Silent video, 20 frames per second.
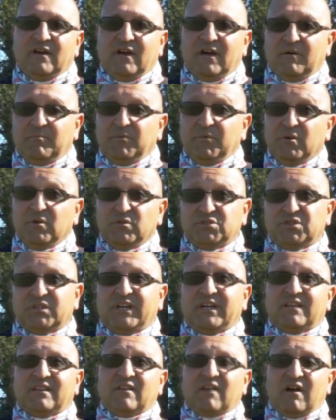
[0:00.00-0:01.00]
Um,
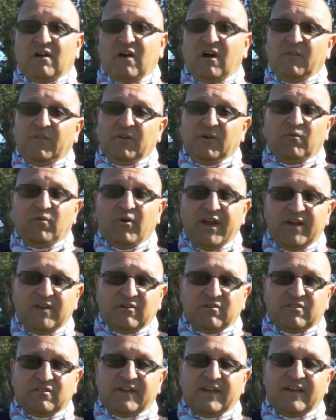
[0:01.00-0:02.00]
usually it's on the
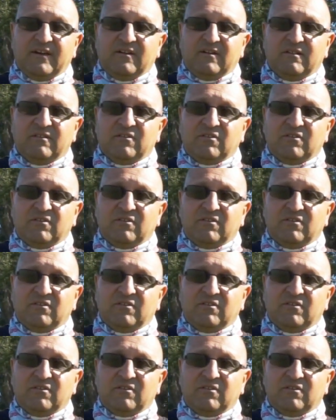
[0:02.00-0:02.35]
greater scale.